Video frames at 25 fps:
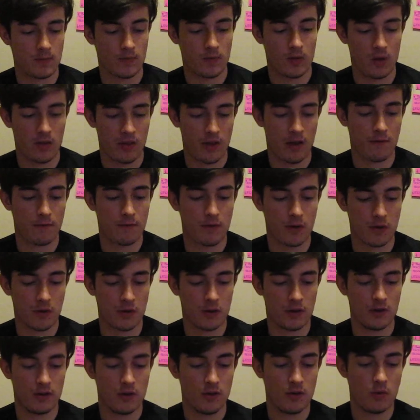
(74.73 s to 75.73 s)
without
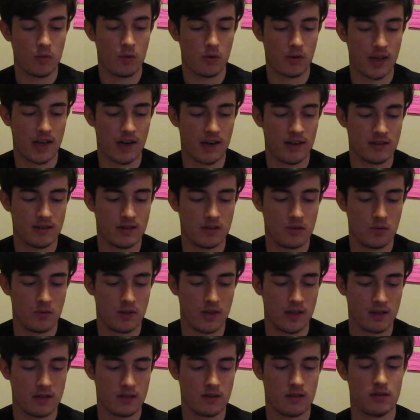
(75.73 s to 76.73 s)
further ado, we'll get into
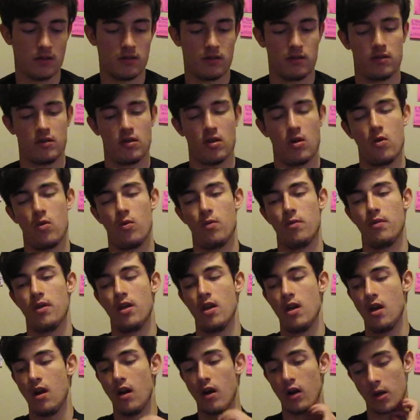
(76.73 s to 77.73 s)
this. So
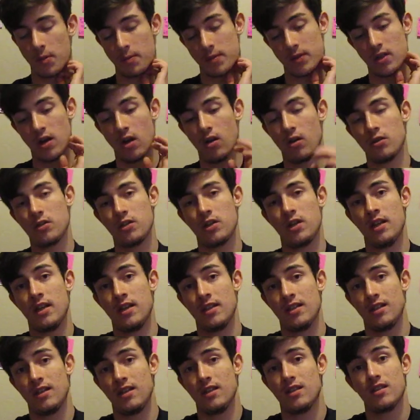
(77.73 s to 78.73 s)
herpetology
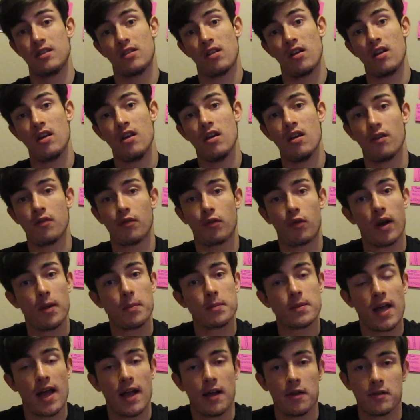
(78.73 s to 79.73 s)
is the study of
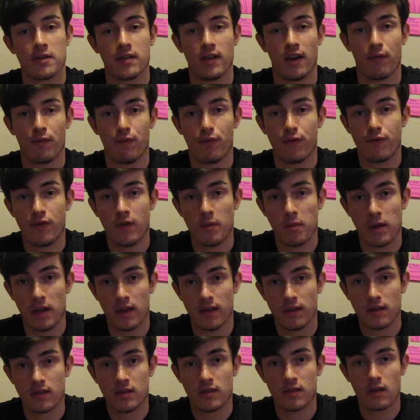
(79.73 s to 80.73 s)
reptiles and
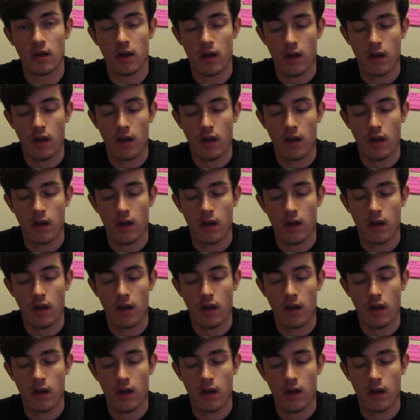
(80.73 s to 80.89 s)
amphibians.